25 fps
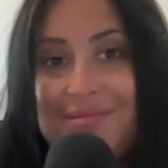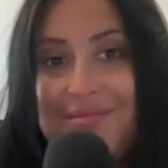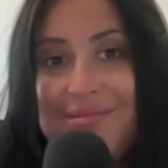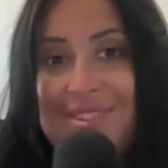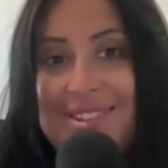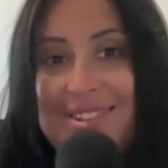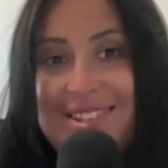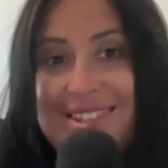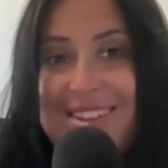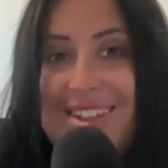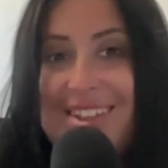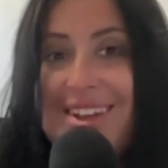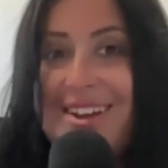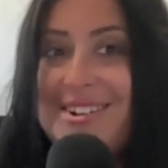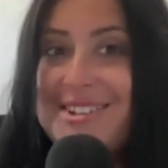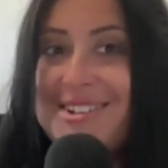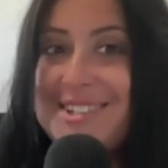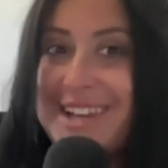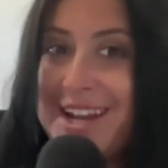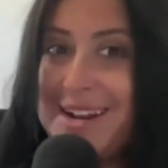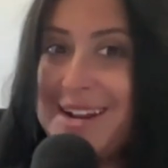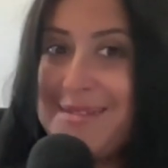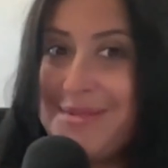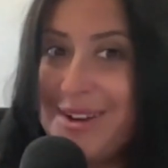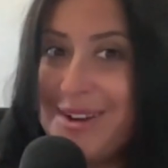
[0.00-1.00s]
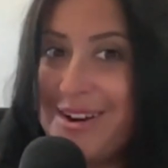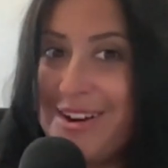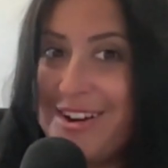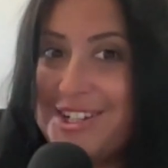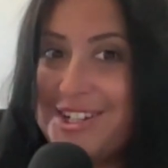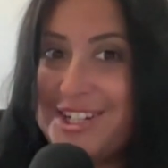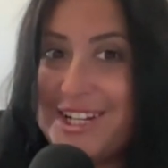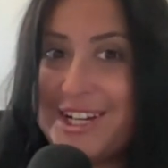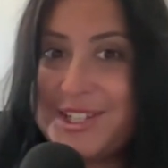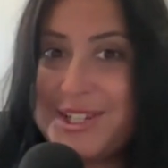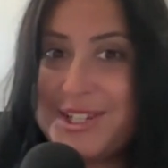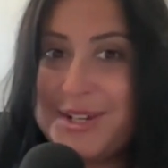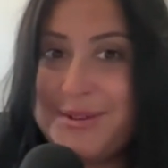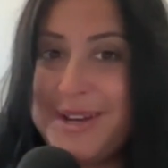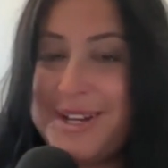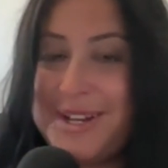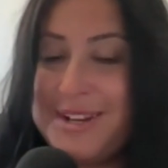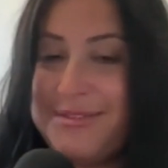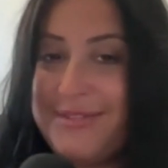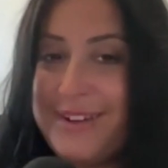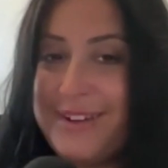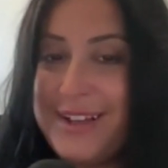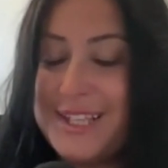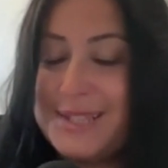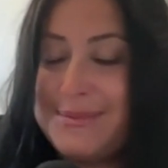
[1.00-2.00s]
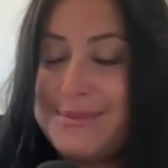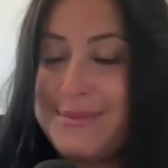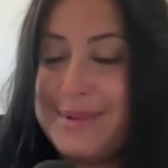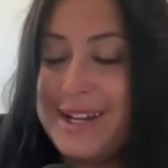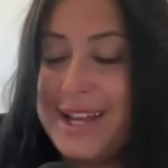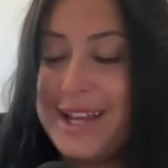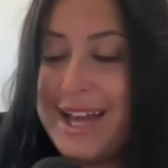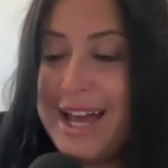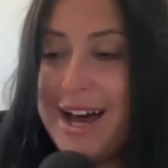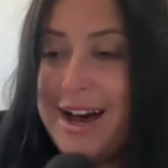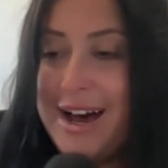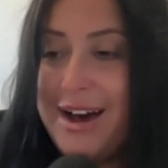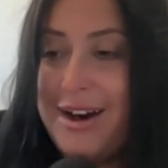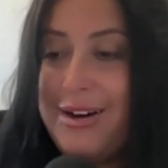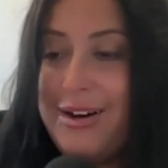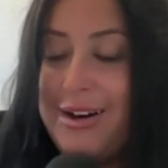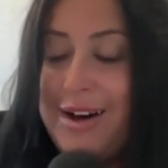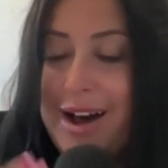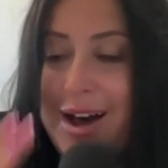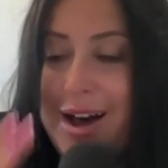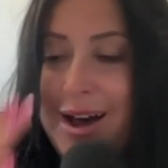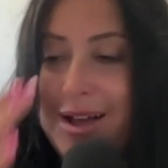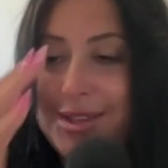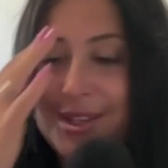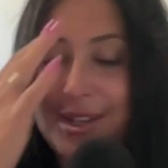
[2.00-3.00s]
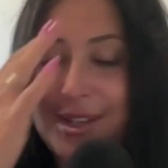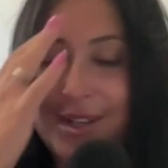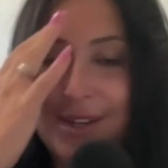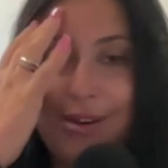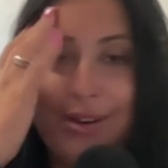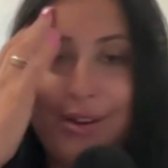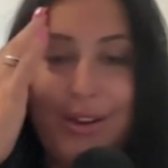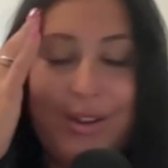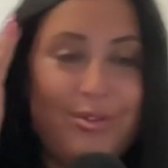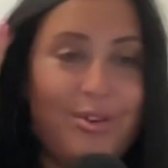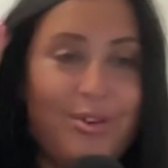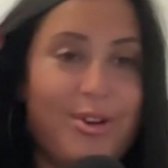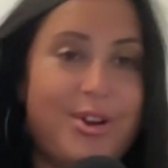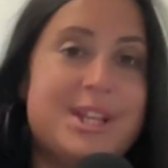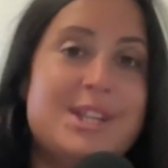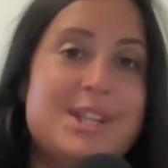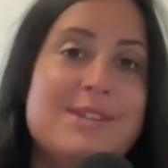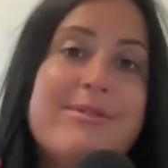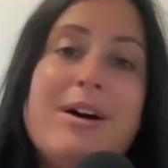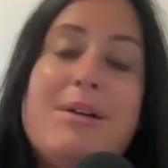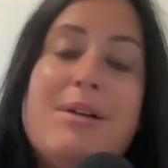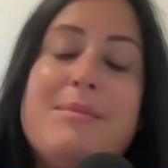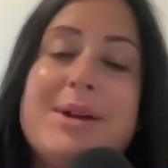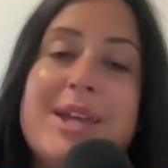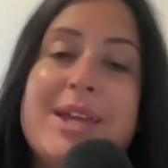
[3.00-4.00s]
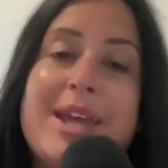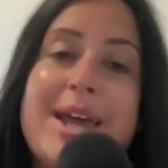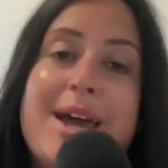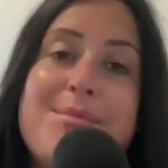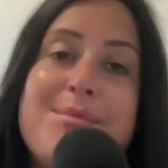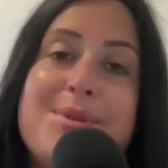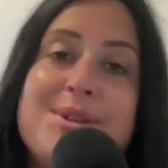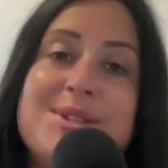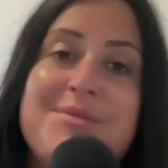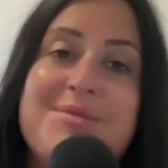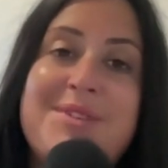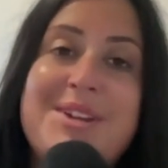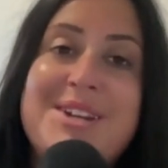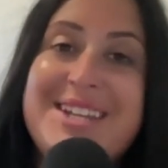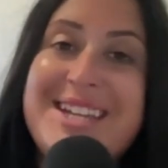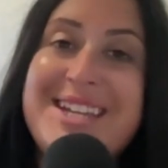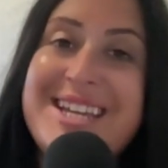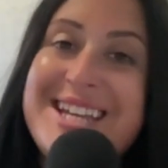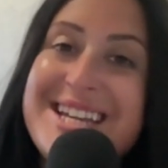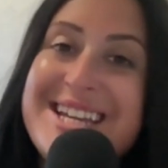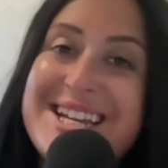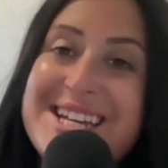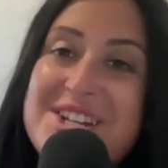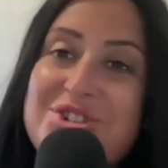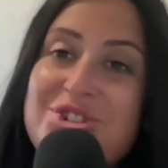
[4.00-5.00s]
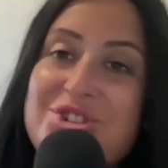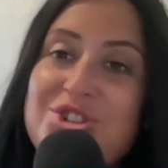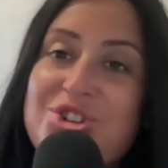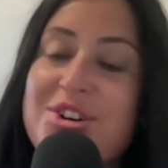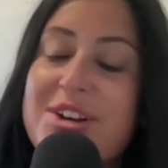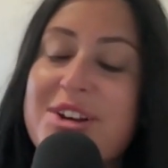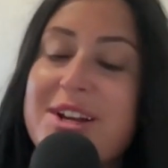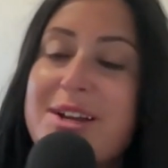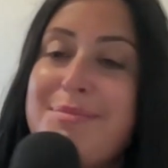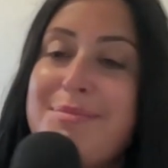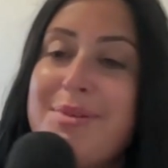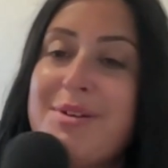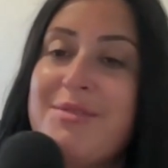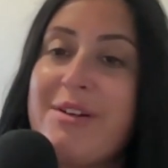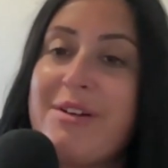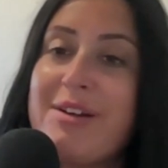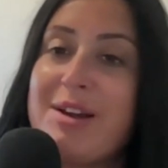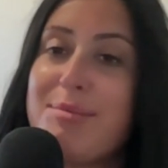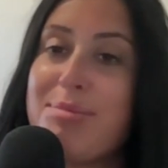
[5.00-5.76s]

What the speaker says: So there was Adam Yurachek, two-way defenseman, out. Didn't go to rookie development camp because of a knee injury, but very